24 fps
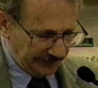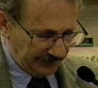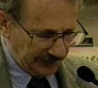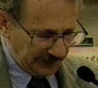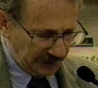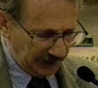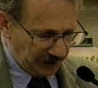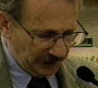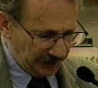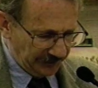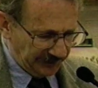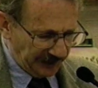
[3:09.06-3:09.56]

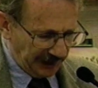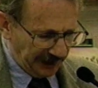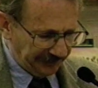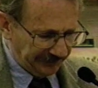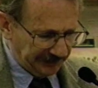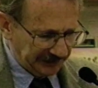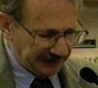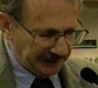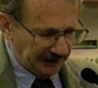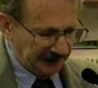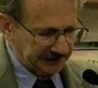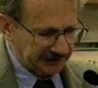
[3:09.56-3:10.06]
You've never
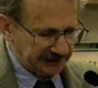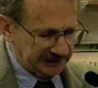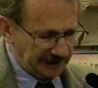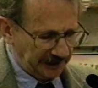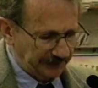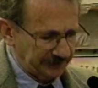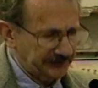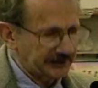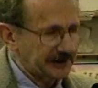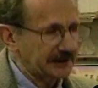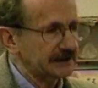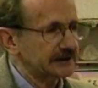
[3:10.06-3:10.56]
done
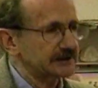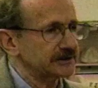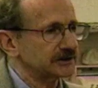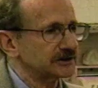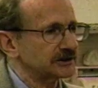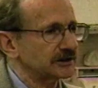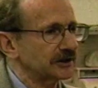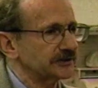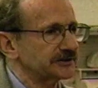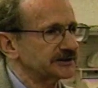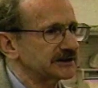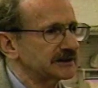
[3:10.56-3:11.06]
something
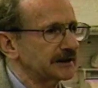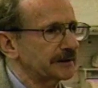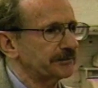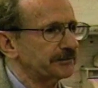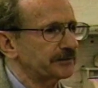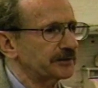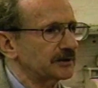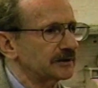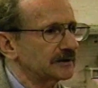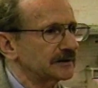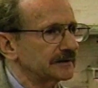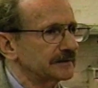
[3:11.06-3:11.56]
so
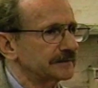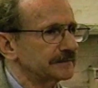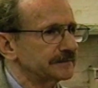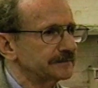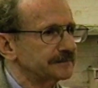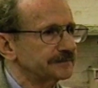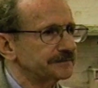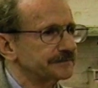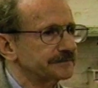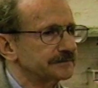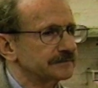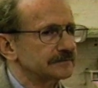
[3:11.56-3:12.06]
simple,
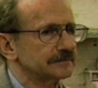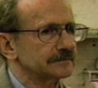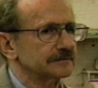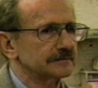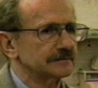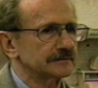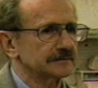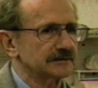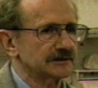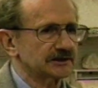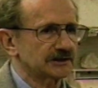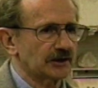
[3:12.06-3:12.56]

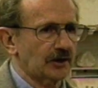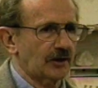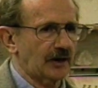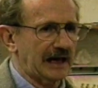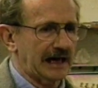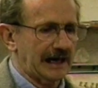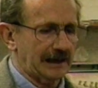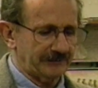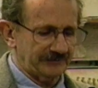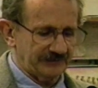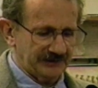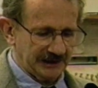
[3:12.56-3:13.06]
so
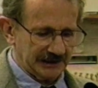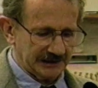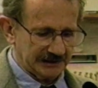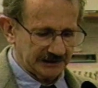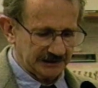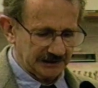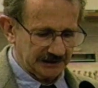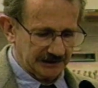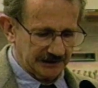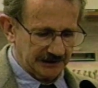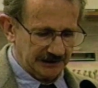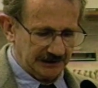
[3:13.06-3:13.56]

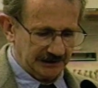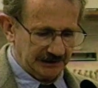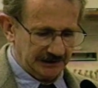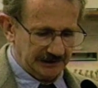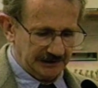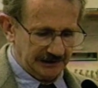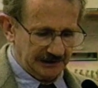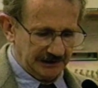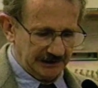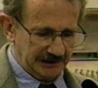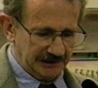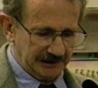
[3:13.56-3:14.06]
obvious.
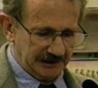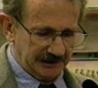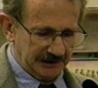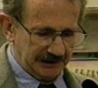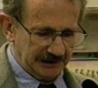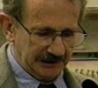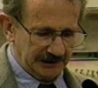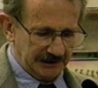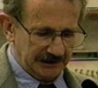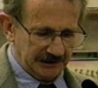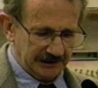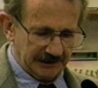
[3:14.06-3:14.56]

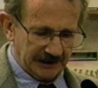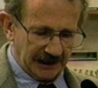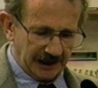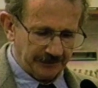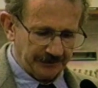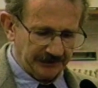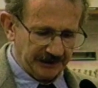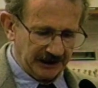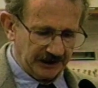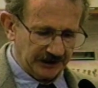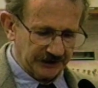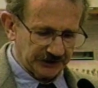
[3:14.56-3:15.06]
Not
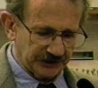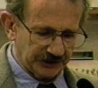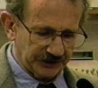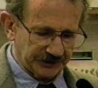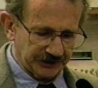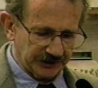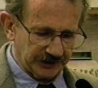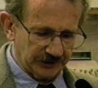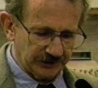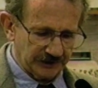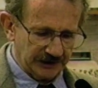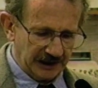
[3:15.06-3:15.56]
because you're
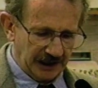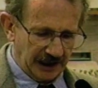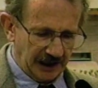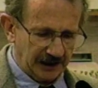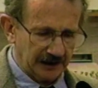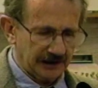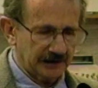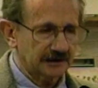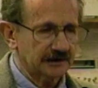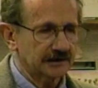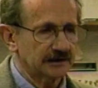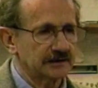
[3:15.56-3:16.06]
too
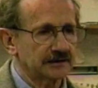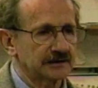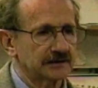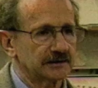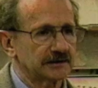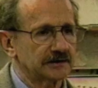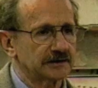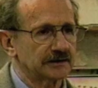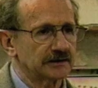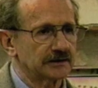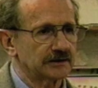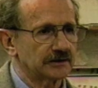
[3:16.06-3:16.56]
young,
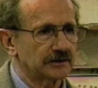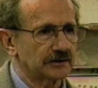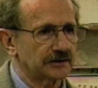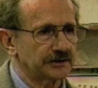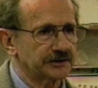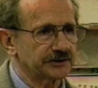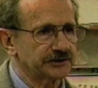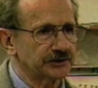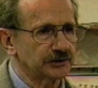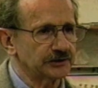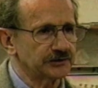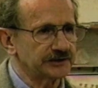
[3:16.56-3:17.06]
or
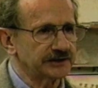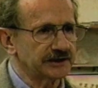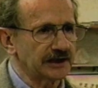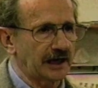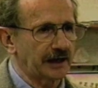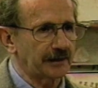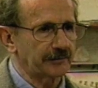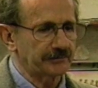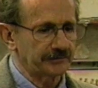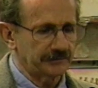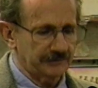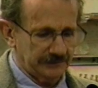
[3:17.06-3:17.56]
too
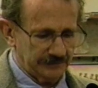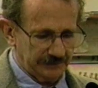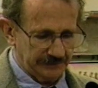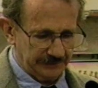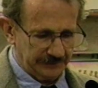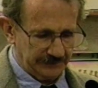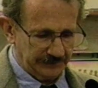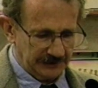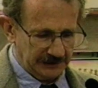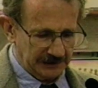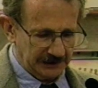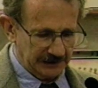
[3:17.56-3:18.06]
dumb,
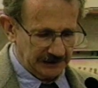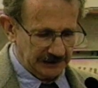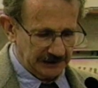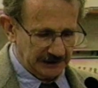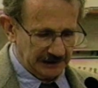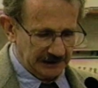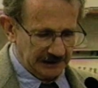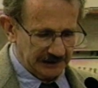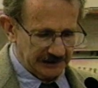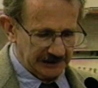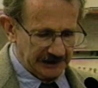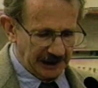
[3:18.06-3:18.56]

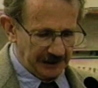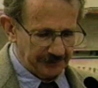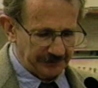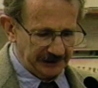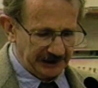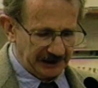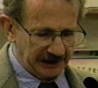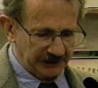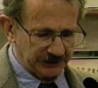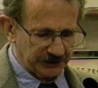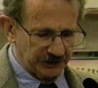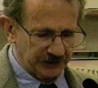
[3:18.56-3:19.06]
not
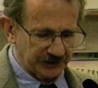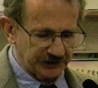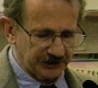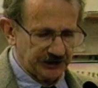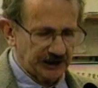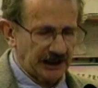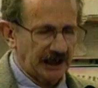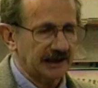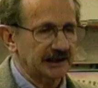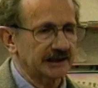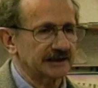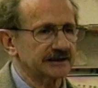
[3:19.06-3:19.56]
because you're
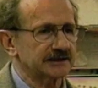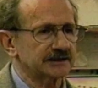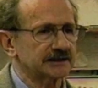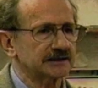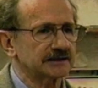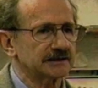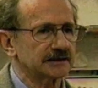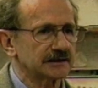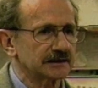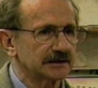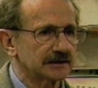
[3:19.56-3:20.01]
jealous